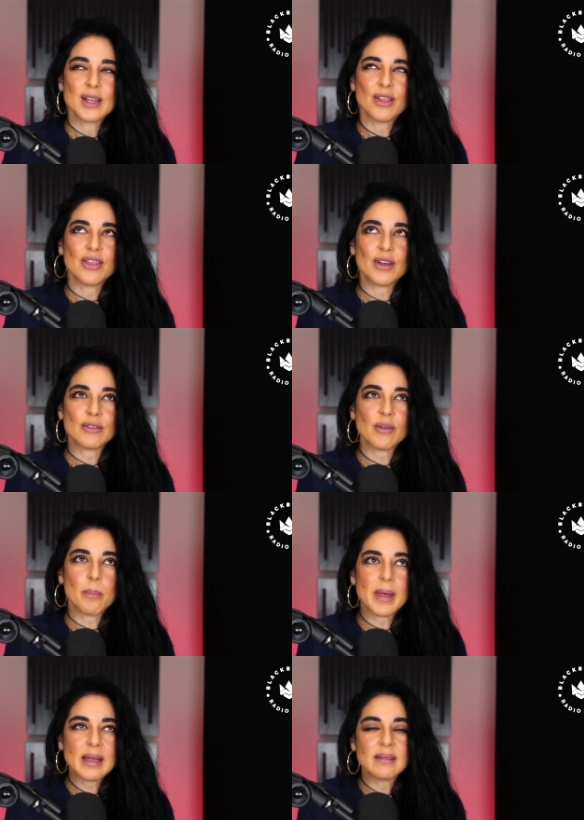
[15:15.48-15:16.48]
there's a
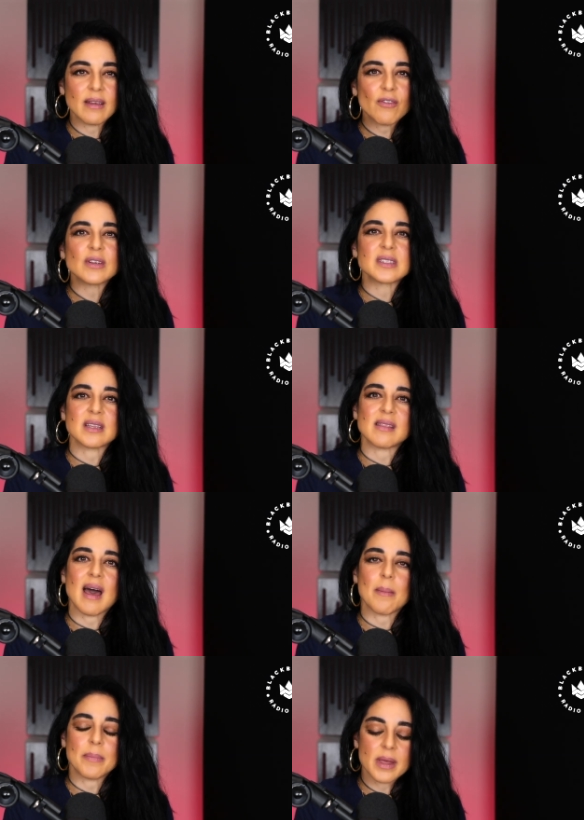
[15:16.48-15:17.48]
big difference in
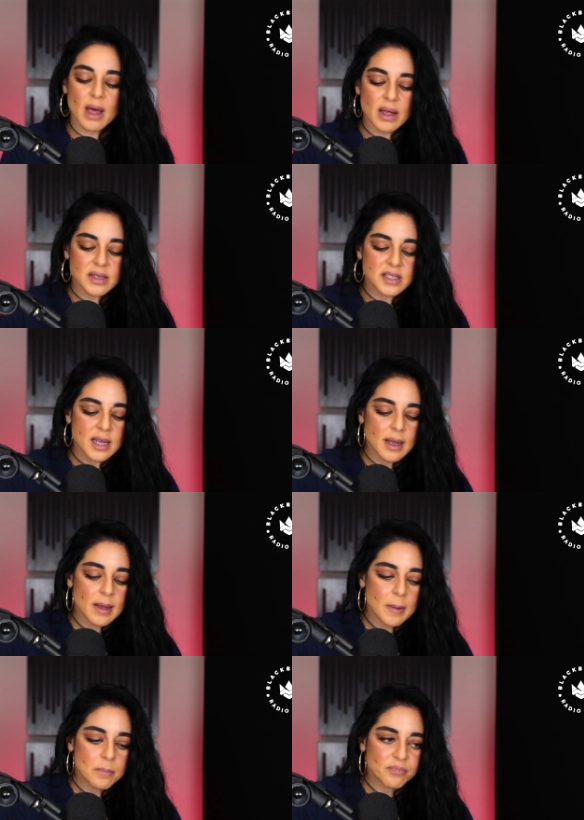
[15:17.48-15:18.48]
that because
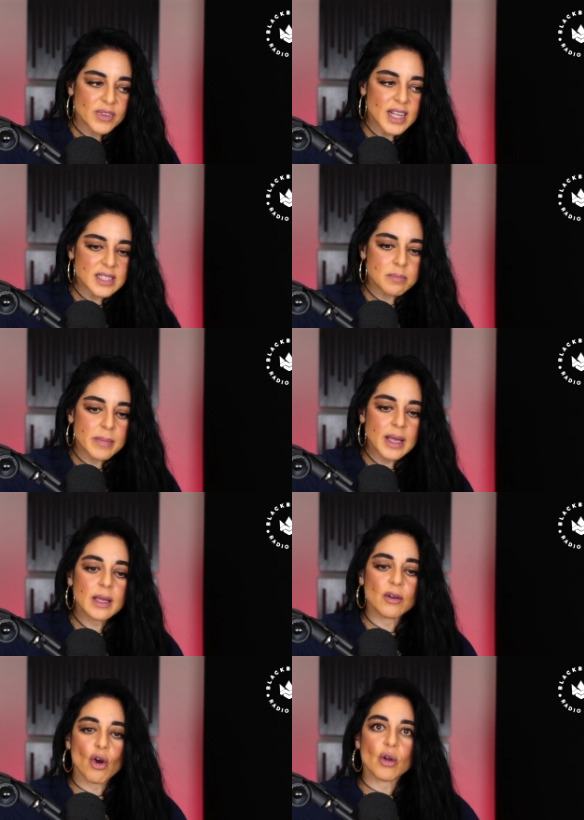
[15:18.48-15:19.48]
it's me
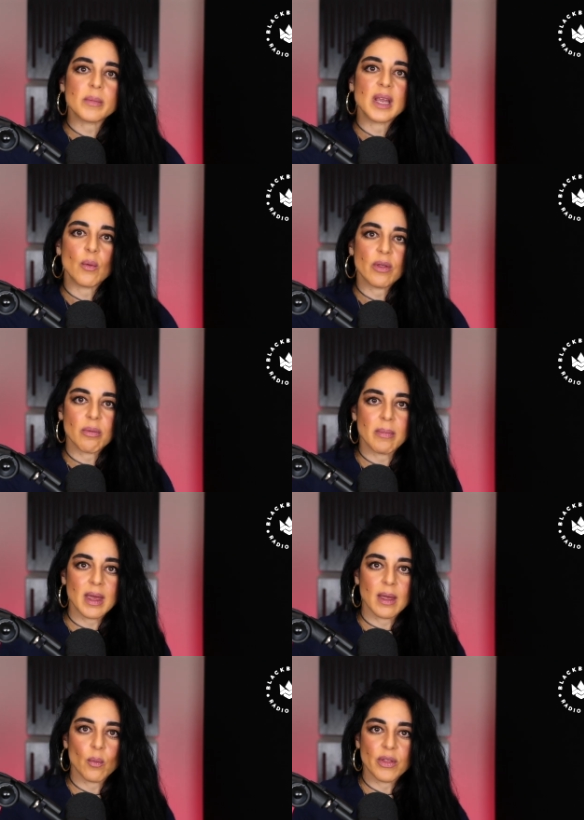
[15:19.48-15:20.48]
in harmony with
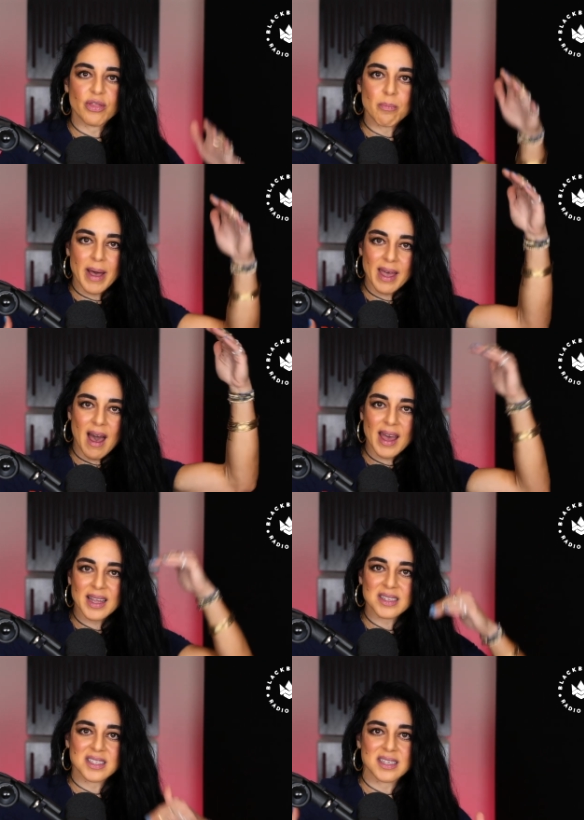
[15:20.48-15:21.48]
me, with my
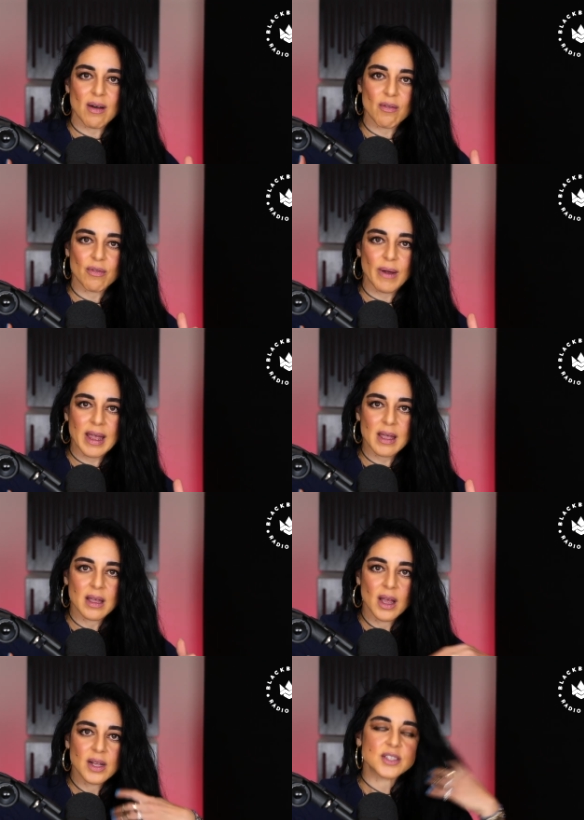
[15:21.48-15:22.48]
highest self, right?
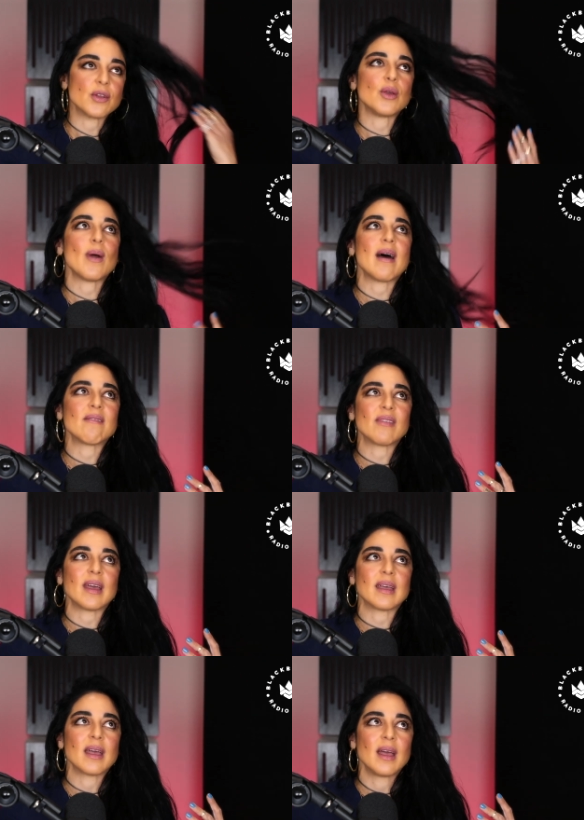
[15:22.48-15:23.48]
So you have
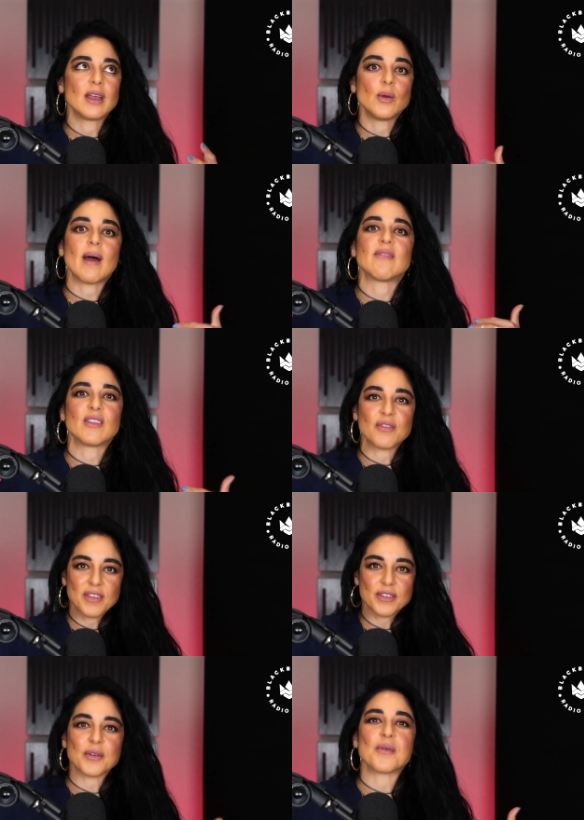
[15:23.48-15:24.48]
like you have this
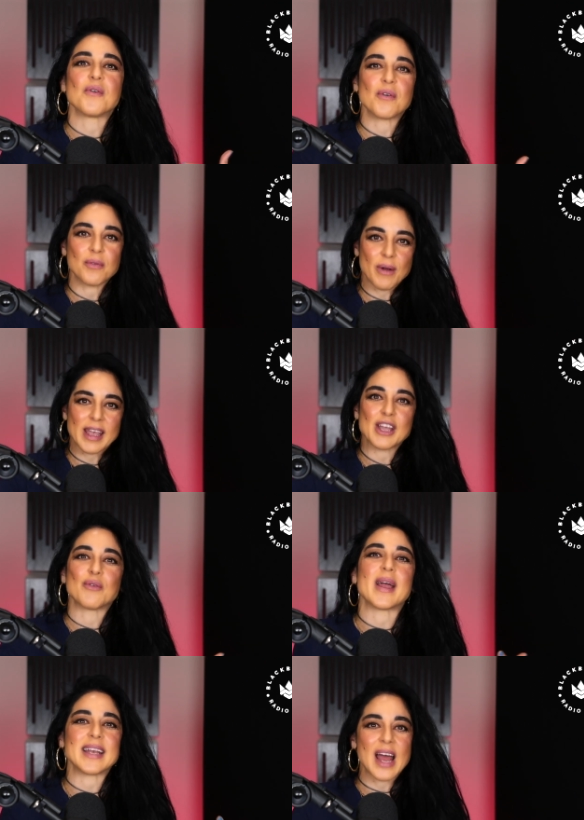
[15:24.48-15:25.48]
physical right here,
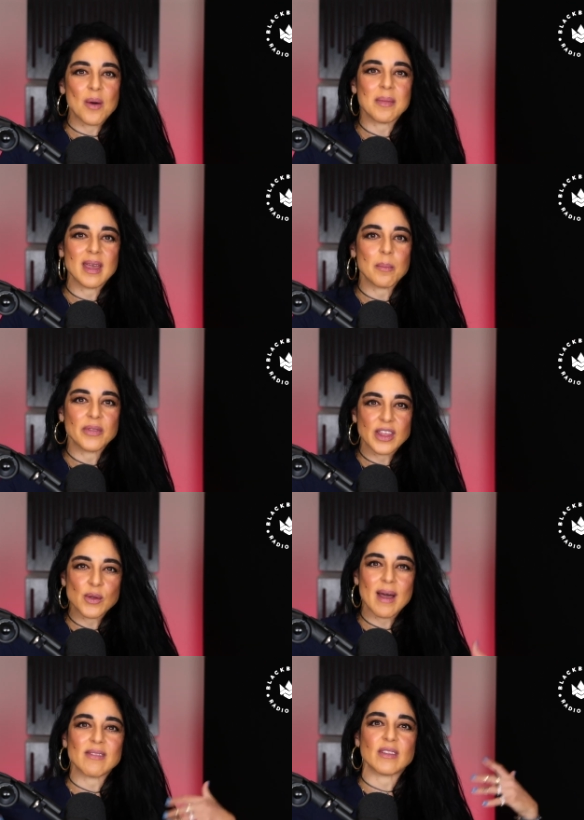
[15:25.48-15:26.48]
right now me, but then
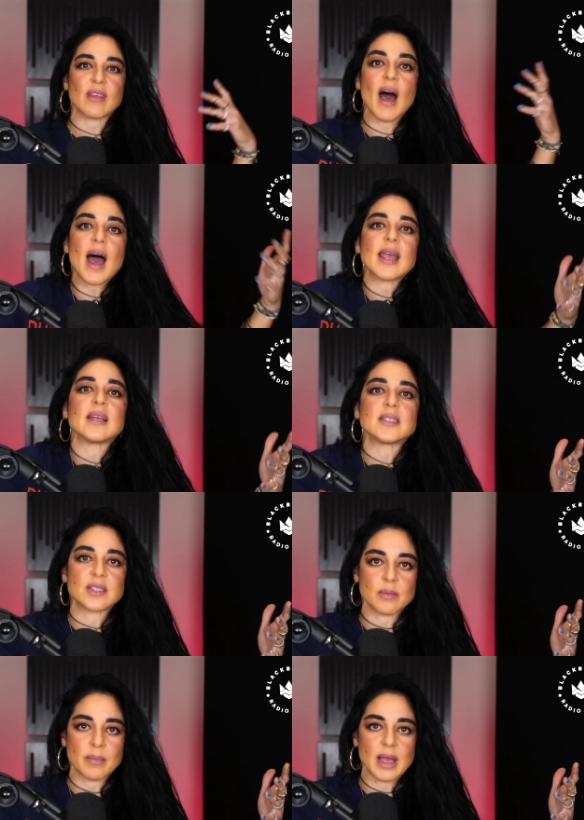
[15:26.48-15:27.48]
you have this
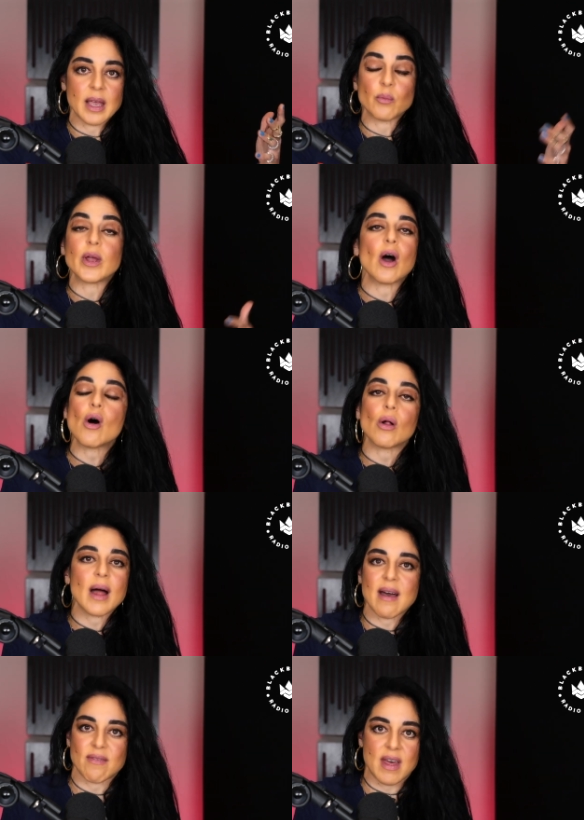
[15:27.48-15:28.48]
highest me. And we all
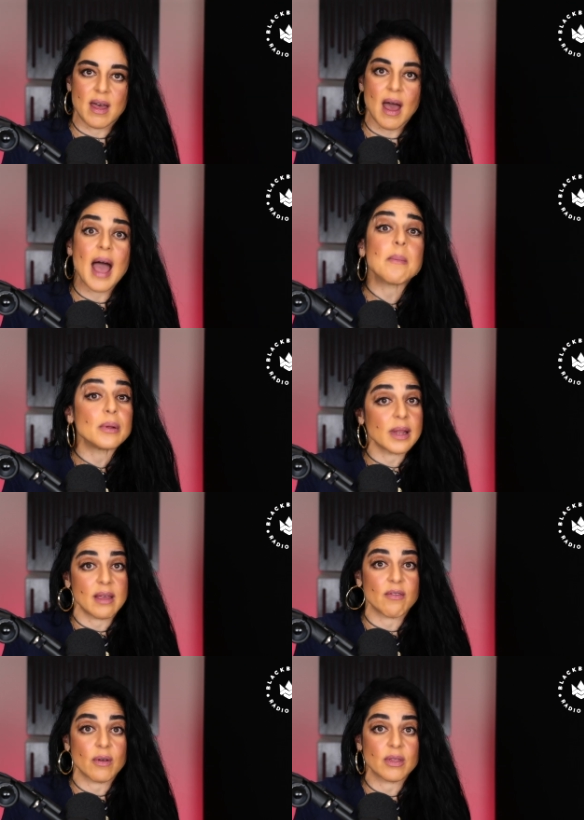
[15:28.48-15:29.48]
have that. I
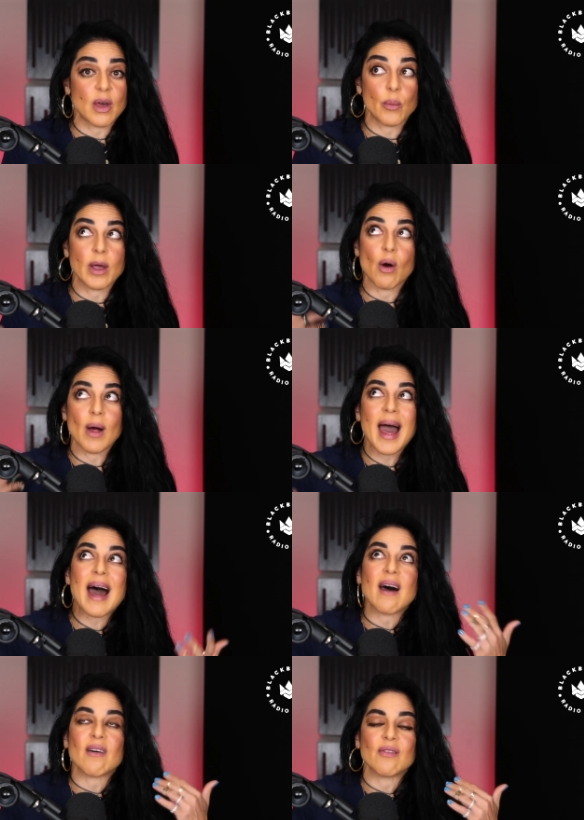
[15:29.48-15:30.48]
believe that we all
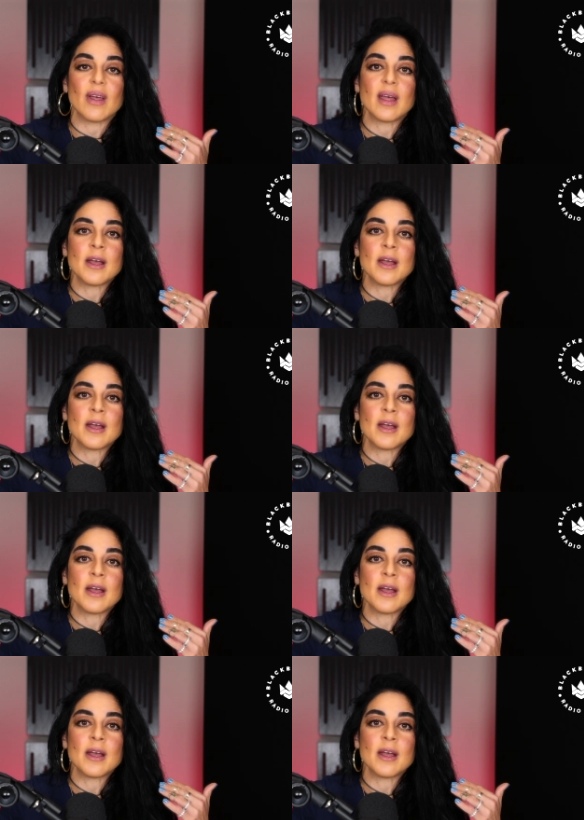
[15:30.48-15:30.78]
have